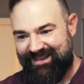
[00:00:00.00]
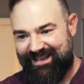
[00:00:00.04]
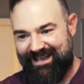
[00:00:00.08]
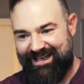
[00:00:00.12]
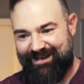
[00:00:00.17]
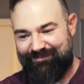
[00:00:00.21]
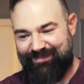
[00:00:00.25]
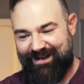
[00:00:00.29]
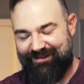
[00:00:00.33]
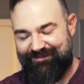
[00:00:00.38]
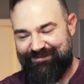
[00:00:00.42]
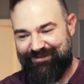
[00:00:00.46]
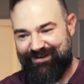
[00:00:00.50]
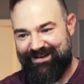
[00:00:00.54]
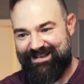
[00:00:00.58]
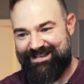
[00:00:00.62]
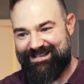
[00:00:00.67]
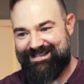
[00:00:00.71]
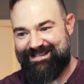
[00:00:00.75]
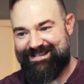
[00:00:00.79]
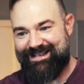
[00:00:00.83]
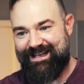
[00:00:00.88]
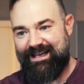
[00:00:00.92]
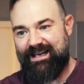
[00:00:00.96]
And my
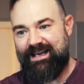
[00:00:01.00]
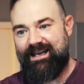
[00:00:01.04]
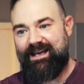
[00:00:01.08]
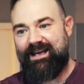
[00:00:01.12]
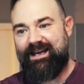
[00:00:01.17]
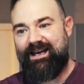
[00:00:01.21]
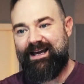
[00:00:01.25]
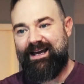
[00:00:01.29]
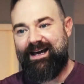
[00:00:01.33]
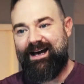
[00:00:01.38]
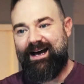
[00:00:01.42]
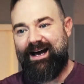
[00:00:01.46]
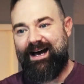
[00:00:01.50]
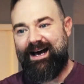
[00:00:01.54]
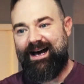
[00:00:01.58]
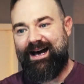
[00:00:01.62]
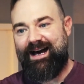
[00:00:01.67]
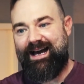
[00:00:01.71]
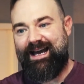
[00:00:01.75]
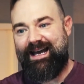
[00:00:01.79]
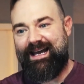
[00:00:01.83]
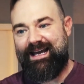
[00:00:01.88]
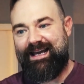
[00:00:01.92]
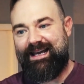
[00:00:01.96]
friends,
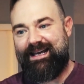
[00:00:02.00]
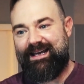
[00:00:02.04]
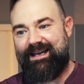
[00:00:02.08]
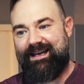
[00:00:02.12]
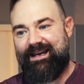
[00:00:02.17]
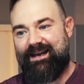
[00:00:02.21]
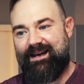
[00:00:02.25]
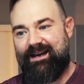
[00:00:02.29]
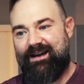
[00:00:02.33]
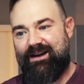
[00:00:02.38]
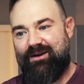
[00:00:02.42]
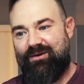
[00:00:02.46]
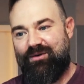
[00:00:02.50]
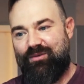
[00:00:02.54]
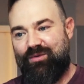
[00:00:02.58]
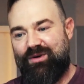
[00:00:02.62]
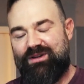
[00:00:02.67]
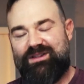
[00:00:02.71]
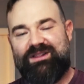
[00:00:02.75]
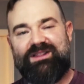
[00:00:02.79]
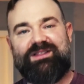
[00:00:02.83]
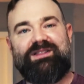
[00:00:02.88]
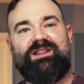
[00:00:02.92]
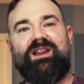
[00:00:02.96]
I
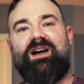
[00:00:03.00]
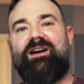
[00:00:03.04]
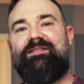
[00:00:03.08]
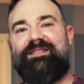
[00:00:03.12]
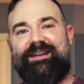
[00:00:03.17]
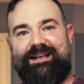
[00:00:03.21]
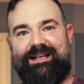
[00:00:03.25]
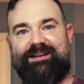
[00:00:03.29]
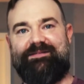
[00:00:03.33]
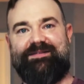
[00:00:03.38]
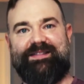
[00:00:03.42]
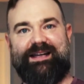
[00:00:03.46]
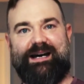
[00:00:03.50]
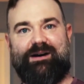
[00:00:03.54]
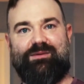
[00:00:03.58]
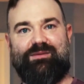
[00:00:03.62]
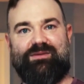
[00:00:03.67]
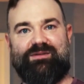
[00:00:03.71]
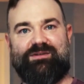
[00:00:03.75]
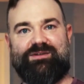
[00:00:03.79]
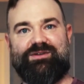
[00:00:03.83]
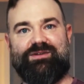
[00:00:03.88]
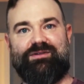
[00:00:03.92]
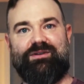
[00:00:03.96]
would love it if that
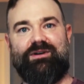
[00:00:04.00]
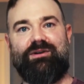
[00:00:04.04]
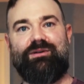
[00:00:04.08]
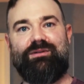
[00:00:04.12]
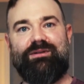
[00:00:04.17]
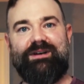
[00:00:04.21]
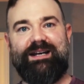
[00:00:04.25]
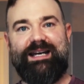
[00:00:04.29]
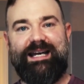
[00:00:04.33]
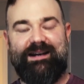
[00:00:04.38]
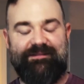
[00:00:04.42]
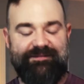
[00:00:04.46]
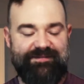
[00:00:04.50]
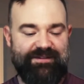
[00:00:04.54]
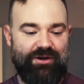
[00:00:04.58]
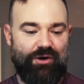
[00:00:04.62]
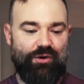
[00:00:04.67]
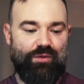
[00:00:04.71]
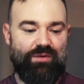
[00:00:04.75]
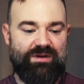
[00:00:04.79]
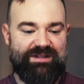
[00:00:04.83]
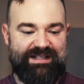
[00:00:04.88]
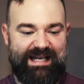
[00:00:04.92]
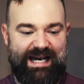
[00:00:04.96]
were true. If
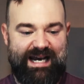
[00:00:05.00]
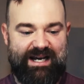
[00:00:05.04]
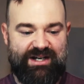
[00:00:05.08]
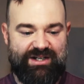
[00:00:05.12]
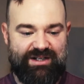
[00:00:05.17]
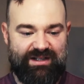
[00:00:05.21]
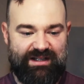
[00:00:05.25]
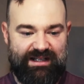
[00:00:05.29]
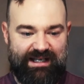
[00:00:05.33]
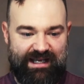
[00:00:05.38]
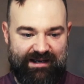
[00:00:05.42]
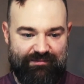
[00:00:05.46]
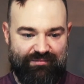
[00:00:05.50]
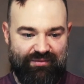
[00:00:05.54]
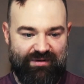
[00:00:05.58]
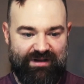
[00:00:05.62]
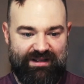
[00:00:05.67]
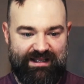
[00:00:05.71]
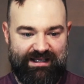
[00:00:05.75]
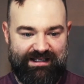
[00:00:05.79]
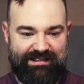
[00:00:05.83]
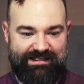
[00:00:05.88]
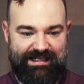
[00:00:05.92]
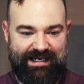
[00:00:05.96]
there was actually a
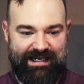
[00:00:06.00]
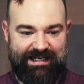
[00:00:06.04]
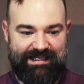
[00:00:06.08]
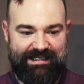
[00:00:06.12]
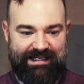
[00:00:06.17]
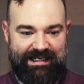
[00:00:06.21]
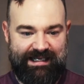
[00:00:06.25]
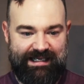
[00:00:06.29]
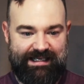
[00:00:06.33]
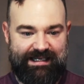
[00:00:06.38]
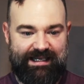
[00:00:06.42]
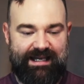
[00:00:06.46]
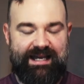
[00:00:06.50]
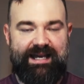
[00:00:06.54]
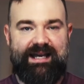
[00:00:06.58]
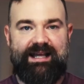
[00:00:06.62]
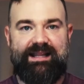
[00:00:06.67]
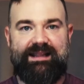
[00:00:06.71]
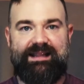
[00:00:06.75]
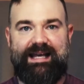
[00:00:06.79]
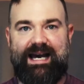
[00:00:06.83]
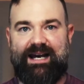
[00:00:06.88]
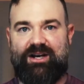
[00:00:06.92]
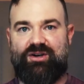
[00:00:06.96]
breathing technique
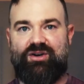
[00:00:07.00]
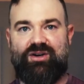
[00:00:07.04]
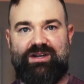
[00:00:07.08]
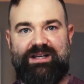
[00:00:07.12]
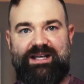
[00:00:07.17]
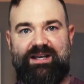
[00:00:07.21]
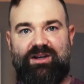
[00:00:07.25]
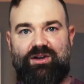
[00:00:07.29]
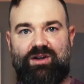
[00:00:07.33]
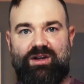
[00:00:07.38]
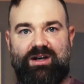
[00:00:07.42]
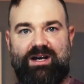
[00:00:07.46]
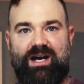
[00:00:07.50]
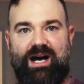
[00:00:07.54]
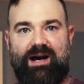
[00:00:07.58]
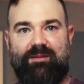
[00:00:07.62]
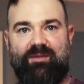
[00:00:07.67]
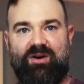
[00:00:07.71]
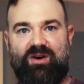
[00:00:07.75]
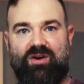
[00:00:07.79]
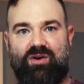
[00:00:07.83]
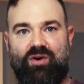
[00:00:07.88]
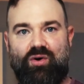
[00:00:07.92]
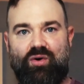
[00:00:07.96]
that could kill a
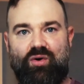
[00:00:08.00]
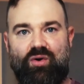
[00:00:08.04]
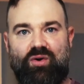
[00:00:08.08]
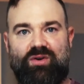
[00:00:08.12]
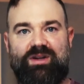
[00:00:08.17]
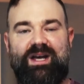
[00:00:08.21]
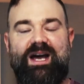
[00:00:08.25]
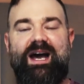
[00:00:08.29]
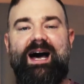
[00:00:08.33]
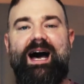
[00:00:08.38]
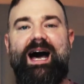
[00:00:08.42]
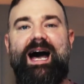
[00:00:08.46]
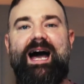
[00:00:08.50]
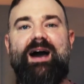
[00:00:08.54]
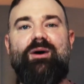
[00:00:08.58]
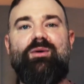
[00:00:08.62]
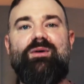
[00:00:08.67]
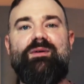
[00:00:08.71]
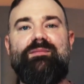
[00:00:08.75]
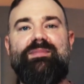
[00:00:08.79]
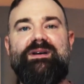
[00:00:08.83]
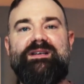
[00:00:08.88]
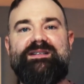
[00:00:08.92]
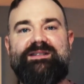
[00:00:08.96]
common cold, I
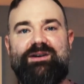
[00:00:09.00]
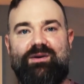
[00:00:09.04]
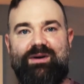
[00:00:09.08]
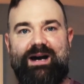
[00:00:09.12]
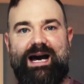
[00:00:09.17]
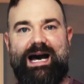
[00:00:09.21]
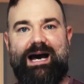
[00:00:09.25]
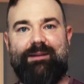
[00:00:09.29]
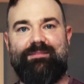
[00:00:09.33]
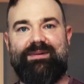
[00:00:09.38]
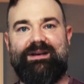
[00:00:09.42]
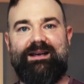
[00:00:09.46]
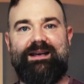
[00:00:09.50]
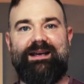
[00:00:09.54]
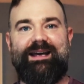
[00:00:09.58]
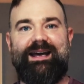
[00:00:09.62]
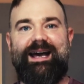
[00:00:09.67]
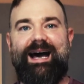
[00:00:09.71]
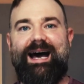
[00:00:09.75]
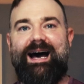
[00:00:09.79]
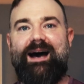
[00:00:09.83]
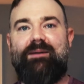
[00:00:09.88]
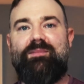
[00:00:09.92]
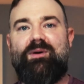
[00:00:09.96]
would be so happy.
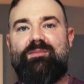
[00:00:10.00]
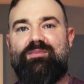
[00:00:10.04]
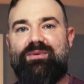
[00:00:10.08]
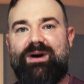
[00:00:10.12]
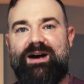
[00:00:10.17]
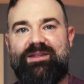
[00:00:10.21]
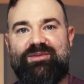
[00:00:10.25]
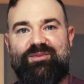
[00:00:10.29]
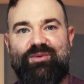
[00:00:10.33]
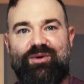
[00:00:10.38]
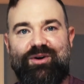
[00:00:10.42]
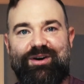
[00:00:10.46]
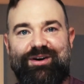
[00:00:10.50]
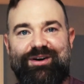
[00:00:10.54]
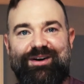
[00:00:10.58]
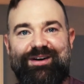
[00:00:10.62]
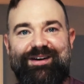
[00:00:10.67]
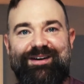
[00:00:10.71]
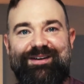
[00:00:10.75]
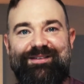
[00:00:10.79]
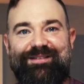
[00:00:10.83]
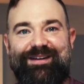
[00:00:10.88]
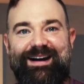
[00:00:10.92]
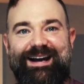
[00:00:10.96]
I'm a breath
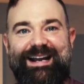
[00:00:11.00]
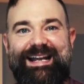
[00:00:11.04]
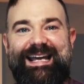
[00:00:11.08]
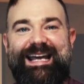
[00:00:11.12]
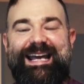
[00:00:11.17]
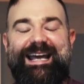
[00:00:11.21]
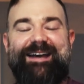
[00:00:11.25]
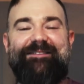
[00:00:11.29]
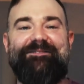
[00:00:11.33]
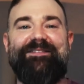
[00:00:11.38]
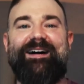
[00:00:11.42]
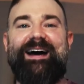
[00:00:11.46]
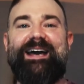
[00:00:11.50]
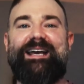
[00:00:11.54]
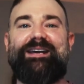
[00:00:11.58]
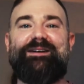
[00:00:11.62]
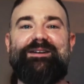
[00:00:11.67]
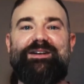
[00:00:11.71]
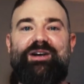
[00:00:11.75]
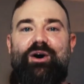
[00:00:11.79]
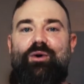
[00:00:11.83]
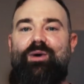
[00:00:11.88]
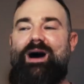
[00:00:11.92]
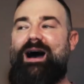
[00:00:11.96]
worker, right? If I
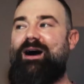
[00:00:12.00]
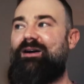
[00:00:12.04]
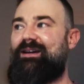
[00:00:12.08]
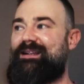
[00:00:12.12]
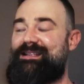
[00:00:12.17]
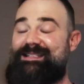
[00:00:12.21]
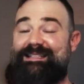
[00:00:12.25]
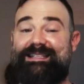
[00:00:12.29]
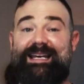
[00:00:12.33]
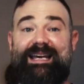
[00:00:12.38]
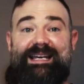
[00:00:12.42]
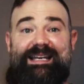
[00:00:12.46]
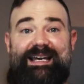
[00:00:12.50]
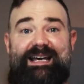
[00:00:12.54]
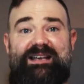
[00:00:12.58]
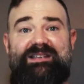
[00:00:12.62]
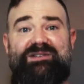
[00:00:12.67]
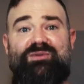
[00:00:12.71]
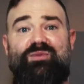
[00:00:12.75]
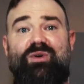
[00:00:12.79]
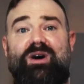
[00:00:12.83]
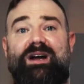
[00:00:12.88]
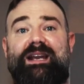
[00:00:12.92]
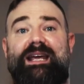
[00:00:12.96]
could go out and say,
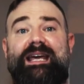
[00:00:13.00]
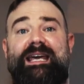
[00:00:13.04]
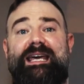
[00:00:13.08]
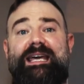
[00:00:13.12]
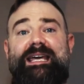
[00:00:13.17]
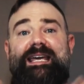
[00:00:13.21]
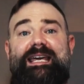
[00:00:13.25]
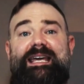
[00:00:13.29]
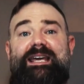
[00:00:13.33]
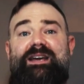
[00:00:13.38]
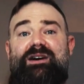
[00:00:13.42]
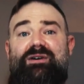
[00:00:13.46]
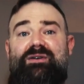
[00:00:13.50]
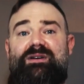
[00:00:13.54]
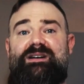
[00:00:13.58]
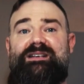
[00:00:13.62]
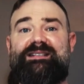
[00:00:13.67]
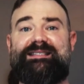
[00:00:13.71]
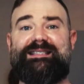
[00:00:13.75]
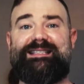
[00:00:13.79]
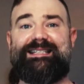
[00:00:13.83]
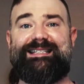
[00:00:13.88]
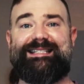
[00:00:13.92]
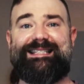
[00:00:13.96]
guess what? Here
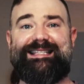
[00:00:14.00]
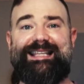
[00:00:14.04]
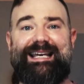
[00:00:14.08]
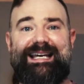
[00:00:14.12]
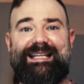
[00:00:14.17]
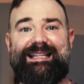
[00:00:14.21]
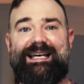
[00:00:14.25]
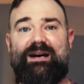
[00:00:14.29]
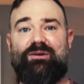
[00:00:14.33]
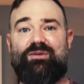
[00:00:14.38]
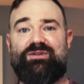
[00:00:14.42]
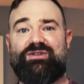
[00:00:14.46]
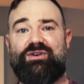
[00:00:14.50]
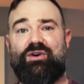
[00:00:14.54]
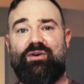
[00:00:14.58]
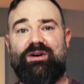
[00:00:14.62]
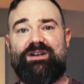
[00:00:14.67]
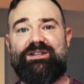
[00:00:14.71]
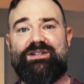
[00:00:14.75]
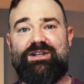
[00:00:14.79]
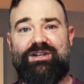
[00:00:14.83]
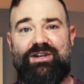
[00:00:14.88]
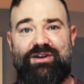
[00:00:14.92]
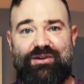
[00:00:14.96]
is this thing that was
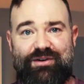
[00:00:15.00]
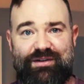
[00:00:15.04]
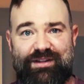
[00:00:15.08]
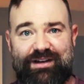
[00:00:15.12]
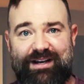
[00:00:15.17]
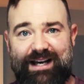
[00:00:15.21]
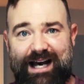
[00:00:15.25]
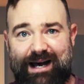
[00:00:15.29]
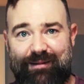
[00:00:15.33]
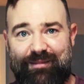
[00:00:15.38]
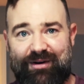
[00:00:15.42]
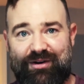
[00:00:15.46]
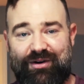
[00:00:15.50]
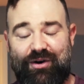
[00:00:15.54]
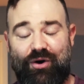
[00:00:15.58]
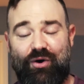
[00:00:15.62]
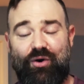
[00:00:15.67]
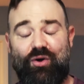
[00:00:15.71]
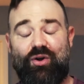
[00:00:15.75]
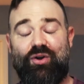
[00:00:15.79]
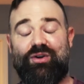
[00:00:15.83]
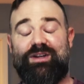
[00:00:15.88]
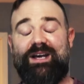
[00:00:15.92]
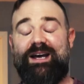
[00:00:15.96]
going to cure the common
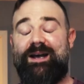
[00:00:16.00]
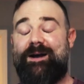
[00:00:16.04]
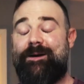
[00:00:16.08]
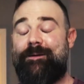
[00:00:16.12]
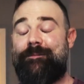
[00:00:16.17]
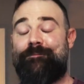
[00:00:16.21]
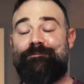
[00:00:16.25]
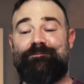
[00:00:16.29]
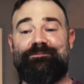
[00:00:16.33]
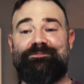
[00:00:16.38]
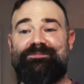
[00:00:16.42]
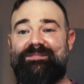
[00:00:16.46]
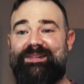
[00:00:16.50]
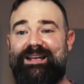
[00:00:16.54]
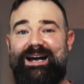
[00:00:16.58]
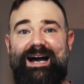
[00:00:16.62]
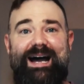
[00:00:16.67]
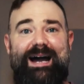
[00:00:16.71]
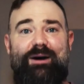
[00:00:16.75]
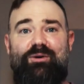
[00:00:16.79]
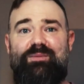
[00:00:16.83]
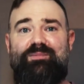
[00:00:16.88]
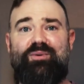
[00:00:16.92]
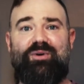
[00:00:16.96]
cold,
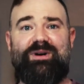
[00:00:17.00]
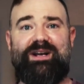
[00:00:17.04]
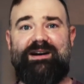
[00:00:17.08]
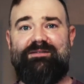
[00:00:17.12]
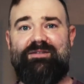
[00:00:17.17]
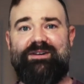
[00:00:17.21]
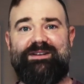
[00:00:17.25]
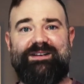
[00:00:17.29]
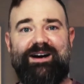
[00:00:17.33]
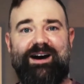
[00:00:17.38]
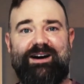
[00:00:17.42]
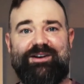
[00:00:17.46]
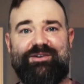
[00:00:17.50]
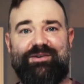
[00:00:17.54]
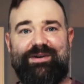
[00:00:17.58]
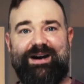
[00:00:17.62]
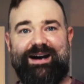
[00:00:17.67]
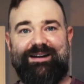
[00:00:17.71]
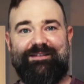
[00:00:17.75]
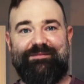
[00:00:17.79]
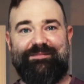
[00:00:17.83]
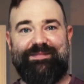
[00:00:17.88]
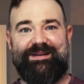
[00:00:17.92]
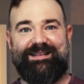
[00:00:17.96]
I would put every doctor
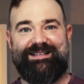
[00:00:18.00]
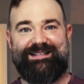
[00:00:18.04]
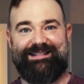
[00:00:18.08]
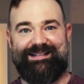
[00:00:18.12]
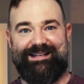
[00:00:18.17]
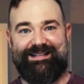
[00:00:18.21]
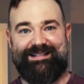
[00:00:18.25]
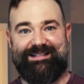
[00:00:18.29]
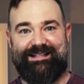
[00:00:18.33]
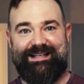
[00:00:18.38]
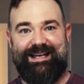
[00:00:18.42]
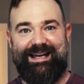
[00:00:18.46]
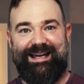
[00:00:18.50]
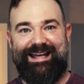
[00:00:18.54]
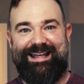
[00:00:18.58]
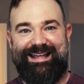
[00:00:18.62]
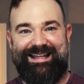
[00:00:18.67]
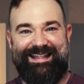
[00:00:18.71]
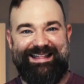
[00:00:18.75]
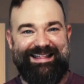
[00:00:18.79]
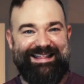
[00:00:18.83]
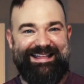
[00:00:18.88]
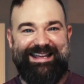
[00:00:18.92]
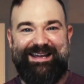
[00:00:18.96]
out of business.
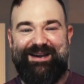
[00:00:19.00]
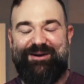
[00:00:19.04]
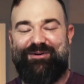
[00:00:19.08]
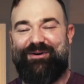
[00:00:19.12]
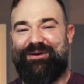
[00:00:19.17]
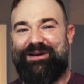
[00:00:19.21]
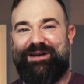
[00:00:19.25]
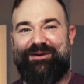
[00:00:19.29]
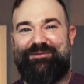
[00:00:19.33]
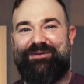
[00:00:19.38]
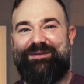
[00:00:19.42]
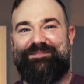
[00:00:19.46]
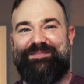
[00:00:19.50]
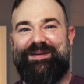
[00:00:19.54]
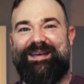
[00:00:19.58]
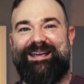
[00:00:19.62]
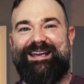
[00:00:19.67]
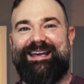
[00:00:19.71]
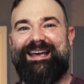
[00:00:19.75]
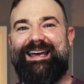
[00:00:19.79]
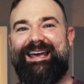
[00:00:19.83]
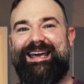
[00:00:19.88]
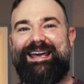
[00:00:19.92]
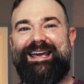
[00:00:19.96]
It
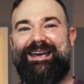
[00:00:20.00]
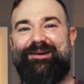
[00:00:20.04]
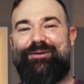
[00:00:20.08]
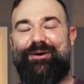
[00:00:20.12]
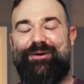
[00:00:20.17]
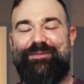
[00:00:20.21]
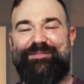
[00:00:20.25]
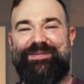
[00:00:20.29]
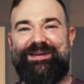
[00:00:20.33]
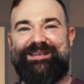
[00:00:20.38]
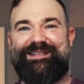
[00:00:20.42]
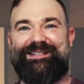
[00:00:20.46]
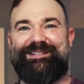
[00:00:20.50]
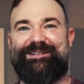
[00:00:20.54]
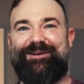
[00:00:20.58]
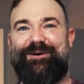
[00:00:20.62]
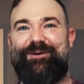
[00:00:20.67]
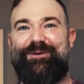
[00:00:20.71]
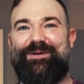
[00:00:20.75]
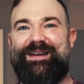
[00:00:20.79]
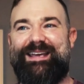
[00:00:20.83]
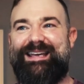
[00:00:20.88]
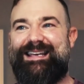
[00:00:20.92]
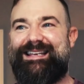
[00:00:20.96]
would be
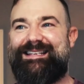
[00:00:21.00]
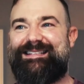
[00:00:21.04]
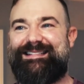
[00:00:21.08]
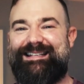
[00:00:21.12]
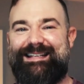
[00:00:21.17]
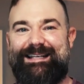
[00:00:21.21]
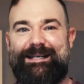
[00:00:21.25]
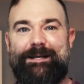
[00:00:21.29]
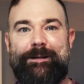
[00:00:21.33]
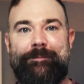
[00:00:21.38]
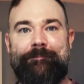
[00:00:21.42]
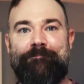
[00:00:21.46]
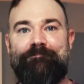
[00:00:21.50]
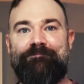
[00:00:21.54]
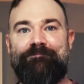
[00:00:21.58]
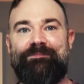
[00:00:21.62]
so easy.